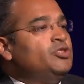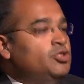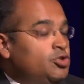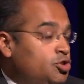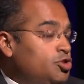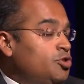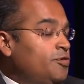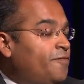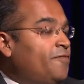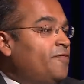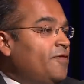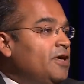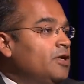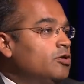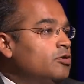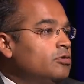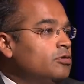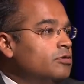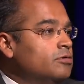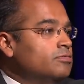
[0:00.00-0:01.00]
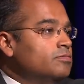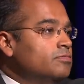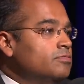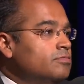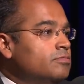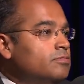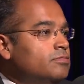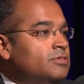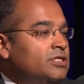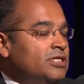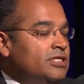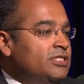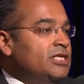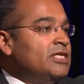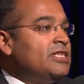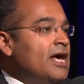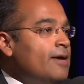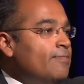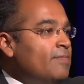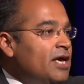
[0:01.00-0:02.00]
I mean, did you feel...
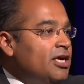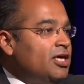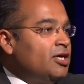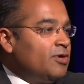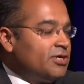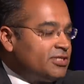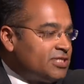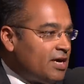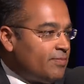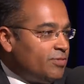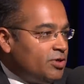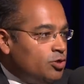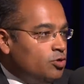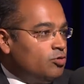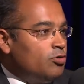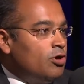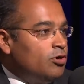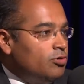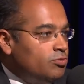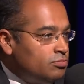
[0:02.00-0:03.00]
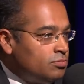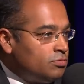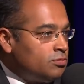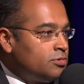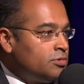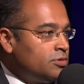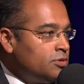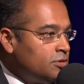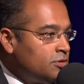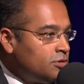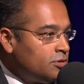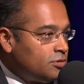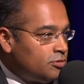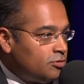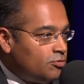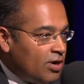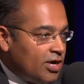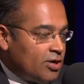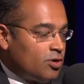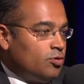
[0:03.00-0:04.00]
Did, did that make you examine your own
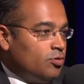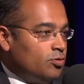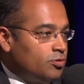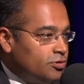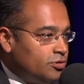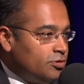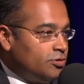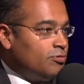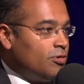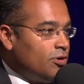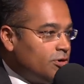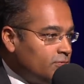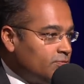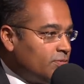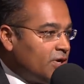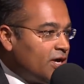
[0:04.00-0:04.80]
record and your